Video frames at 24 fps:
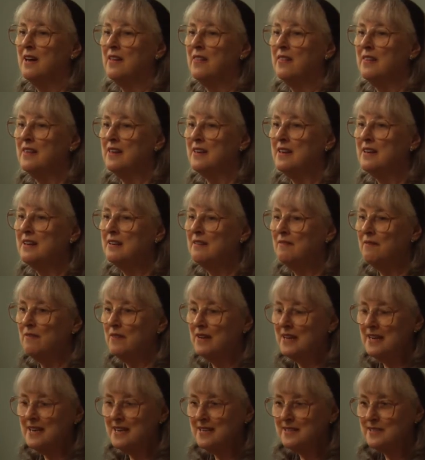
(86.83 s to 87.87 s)
The
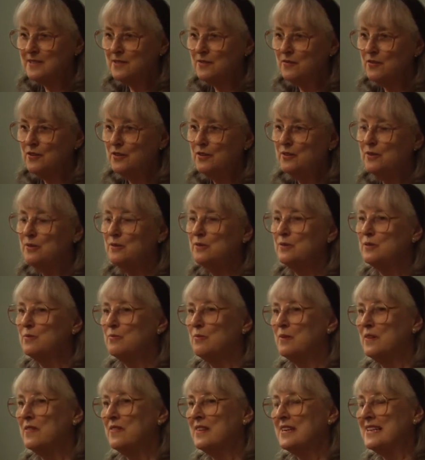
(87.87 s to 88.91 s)
convenience foods
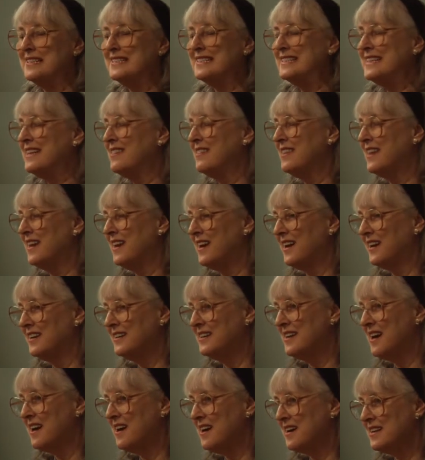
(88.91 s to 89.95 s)
with these synthetic
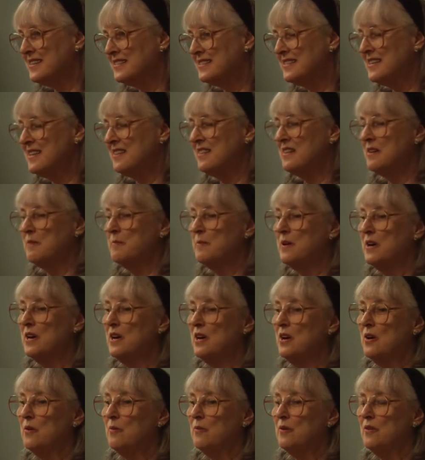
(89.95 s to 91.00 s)
dyes in them,
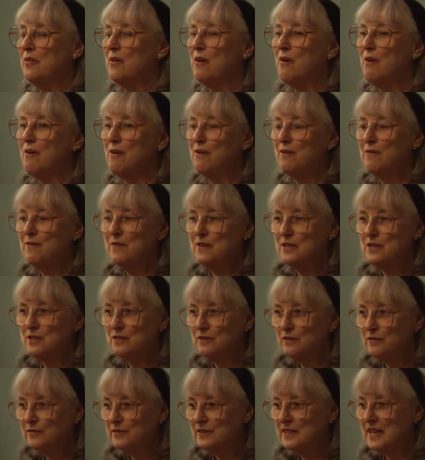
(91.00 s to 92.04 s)
with
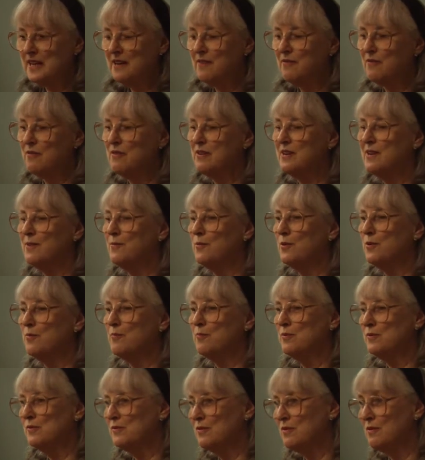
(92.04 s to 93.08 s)
artificial flavoring, with
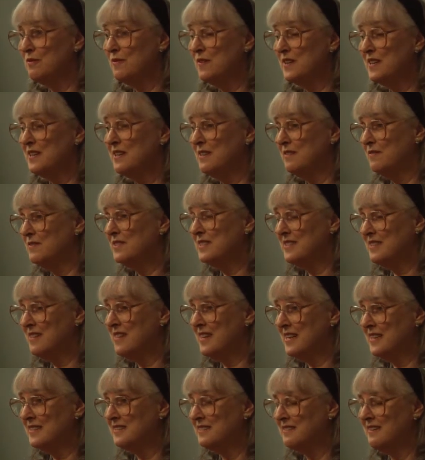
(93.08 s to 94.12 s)
preservatives and
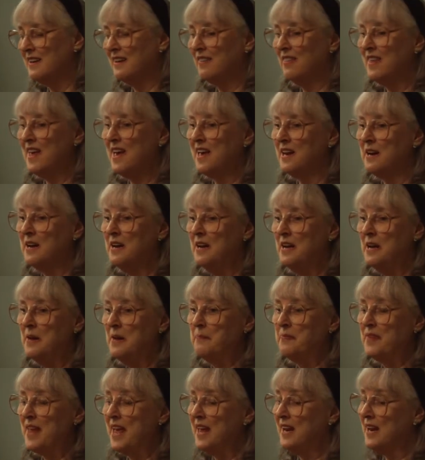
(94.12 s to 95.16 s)
things like that.
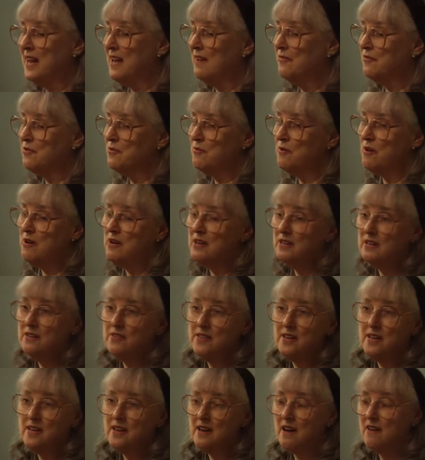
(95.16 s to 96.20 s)
And after all,
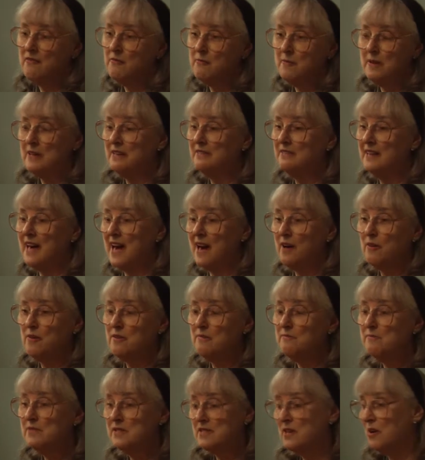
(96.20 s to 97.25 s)
the government allowed
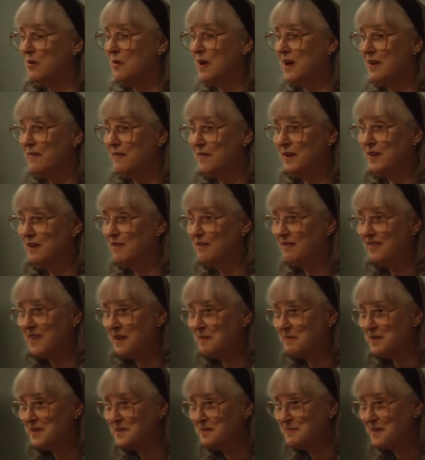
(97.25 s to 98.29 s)
him, so I figured they
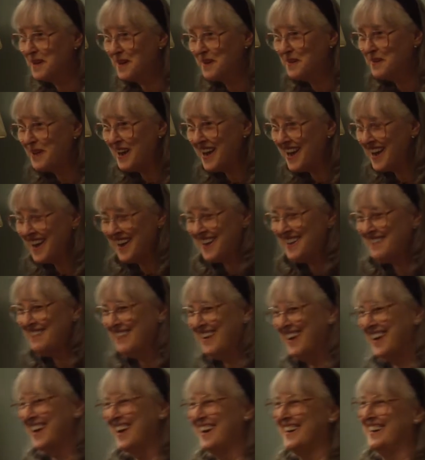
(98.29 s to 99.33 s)
must be okay,
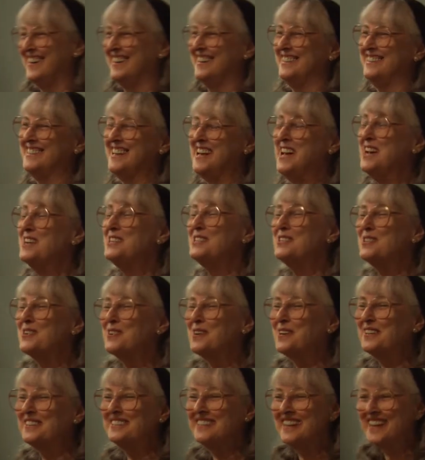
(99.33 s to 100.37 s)
because
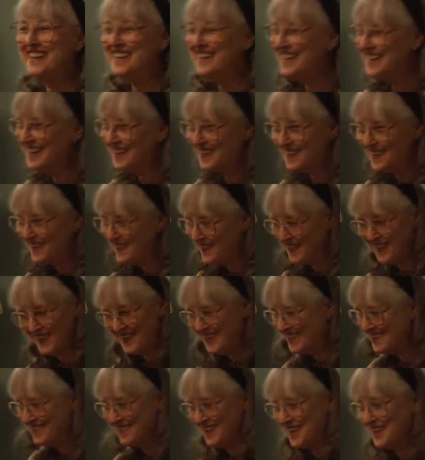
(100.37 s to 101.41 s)
surely the Food
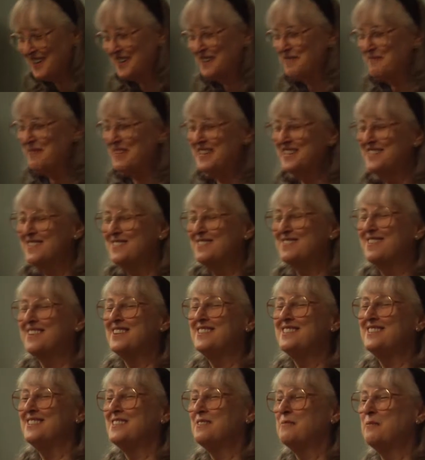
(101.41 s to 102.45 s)
and Drug
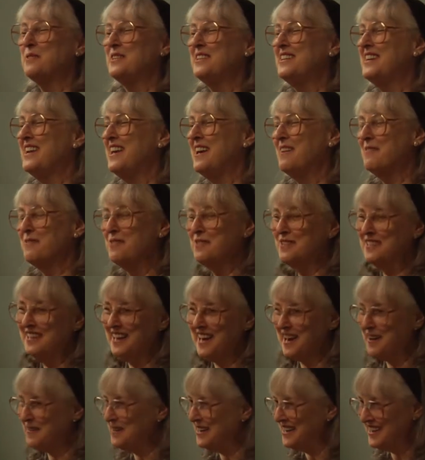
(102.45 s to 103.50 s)
Administration would never
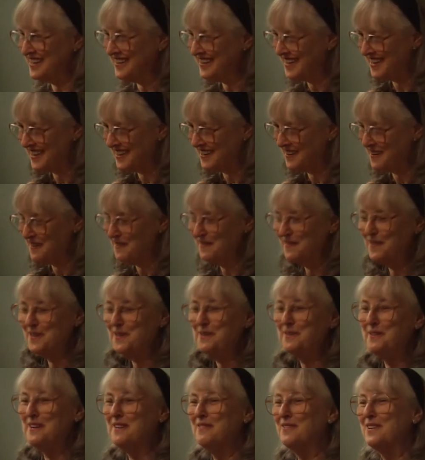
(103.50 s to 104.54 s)
allow anything in our
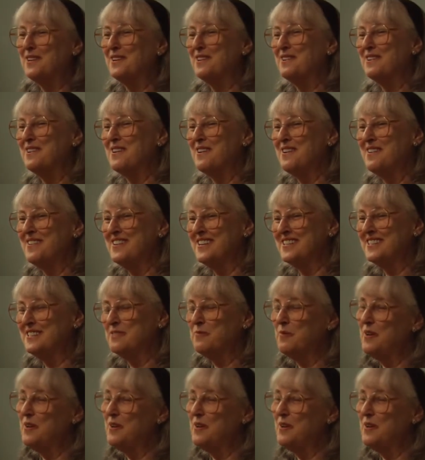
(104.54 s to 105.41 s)
food if it could hurt us.